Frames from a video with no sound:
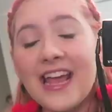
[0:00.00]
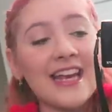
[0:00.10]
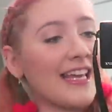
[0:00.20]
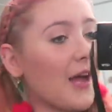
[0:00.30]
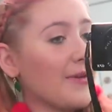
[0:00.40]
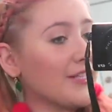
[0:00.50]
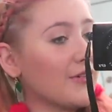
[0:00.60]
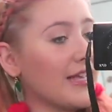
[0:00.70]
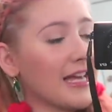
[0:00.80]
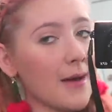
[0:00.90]
and I can't wait to
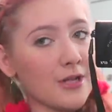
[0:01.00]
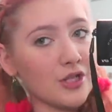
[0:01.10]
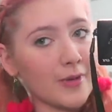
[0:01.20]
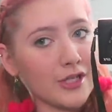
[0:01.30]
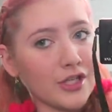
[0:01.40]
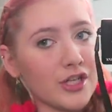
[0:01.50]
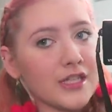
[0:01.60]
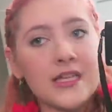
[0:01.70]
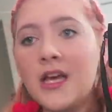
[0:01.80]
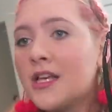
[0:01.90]
go take a bunch of
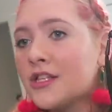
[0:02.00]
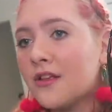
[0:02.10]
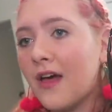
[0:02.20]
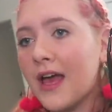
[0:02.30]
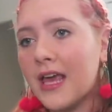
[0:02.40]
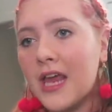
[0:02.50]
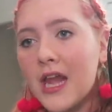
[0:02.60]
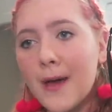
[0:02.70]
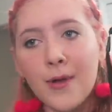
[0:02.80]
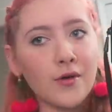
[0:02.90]
pictures so that I
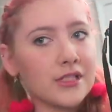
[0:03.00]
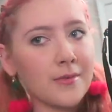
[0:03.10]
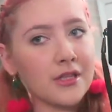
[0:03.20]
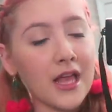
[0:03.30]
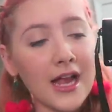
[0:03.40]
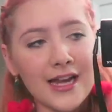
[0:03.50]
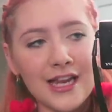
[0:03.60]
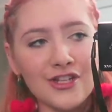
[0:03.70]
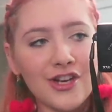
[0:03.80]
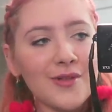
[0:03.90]
can post them online
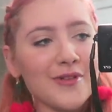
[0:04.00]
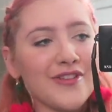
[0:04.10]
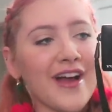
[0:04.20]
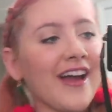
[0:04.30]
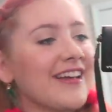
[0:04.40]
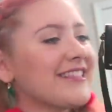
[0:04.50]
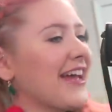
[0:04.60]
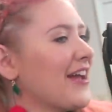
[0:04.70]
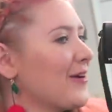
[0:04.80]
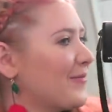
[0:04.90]
and share them with you guys.
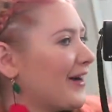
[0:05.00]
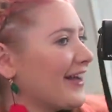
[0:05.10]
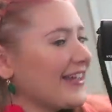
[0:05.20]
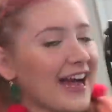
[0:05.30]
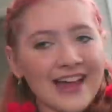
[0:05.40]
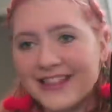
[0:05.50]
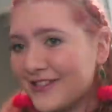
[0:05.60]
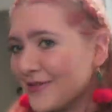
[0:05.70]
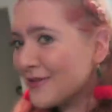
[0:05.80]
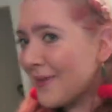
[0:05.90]
But yeah,
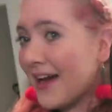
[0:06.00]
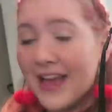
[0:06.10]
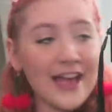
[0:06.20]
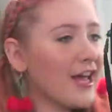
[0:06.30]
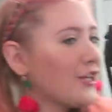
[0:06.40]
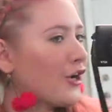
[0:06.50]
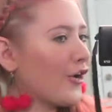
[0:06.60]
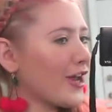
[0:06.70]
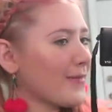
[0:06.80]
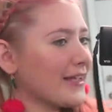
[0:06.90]
this was my
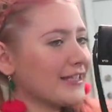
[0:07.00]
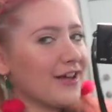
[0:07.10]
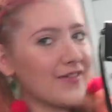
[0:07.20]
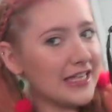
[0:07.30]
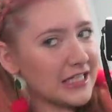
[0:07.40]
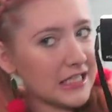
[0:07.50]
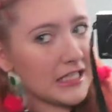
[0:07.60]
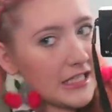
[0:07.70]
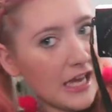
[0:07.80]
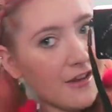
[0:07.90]
turning myself into
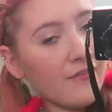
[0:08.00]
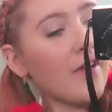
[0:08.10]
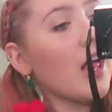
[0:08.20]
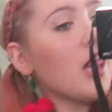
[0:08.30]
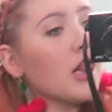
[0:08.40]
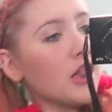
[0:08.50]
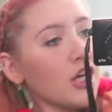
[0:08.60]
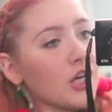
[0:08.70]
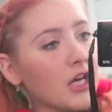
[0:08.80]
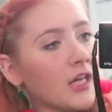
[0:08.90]
Steph
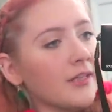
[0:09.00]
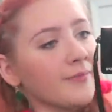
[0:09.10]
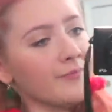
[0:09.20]
look.